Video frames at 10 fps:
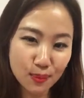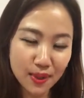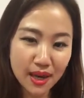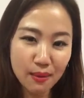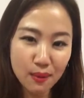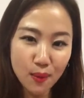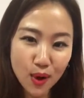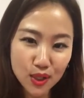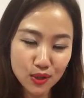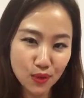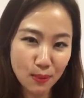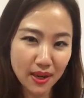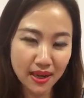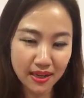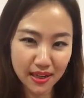to pick up a watch for
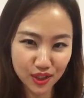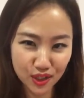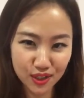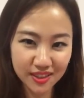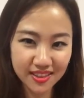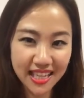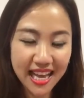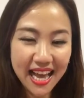my national,